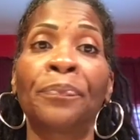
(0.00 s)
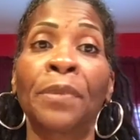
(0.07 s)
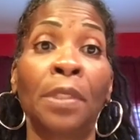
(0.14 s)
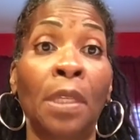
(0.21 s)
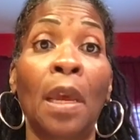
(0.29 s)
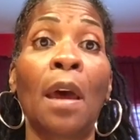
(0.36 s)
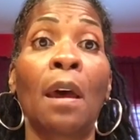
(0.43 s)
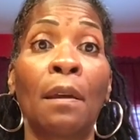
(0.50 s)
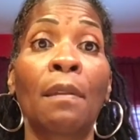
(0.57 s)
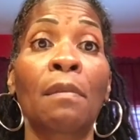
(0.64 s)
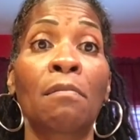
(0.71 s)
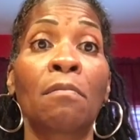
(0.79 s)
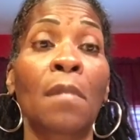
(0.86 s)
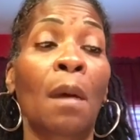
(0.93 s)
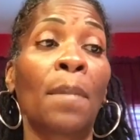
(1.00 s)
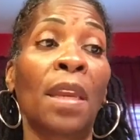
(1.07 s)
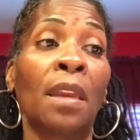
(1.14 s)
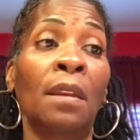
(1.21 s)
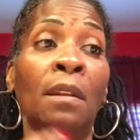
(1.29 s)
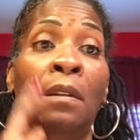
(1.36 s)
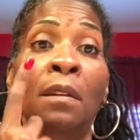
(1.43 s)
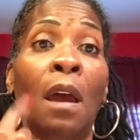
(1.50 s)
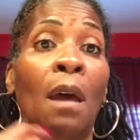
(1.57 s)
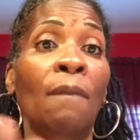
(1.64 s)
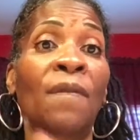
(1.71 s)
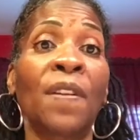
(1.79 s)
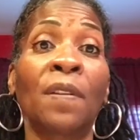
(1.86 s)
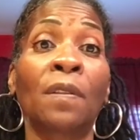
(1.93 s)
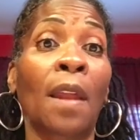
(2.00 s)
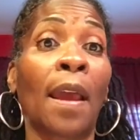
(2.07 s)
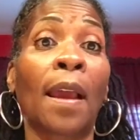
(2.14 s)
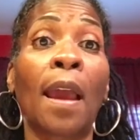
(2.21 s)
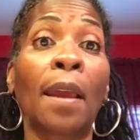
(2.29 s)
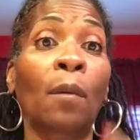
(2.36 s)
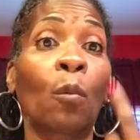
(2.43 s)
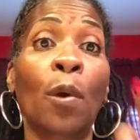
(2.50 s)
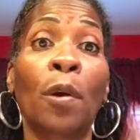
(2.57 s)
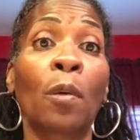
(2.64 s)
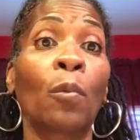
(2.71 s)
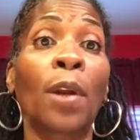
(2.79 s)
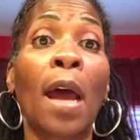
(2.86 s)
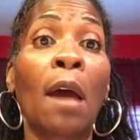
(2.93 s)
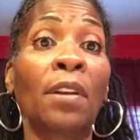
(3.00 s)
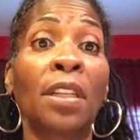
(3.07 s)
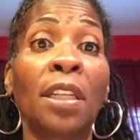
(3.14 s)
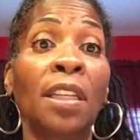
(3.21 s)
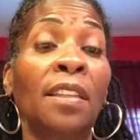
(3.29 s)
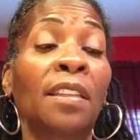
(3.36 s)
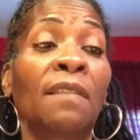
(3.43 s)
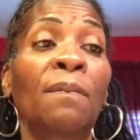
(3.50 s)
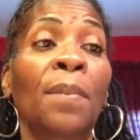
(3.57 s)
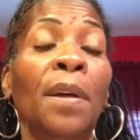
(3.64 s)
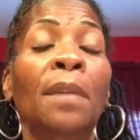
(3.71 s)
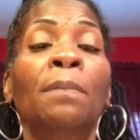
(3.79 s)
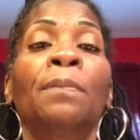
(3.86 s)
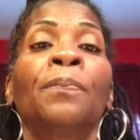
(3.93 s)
Yeah, I mean, the top feels like I can wear it without adhesive, but